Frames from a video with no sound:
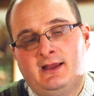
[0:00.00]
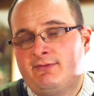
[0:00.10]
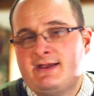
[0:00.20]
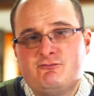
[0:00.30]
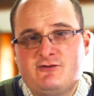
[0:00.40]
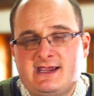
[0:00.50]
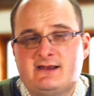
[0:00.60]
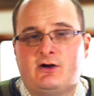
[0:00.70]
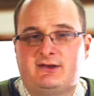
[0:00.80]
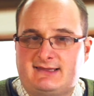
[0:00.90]
They
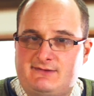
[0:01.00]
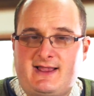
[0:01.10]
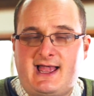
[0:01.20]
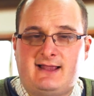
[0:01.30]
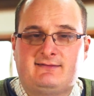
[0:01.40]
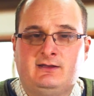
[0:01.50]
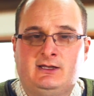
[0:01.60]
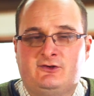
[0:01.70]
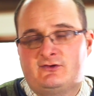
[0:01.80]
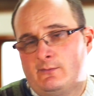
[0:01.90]
realise they've had
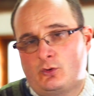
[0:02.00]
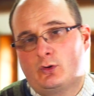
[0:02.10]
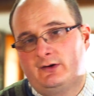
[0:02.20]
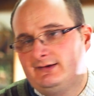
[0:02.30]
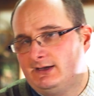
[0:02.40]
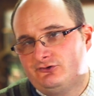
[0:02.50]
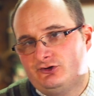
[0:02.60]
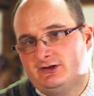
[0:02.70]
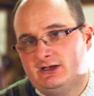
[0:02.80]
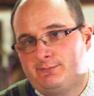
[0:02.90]
some quality
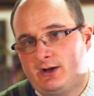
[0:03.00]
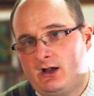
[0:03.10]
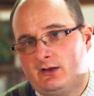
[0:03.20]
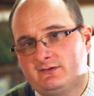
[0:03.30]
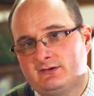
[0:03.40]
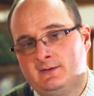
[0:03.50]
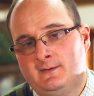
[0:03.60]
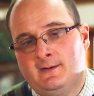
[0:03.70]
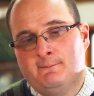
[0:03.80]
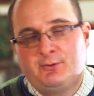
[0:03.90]
issues in the past,
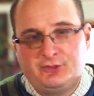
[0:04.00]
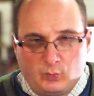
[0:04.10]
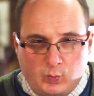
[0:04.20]
but the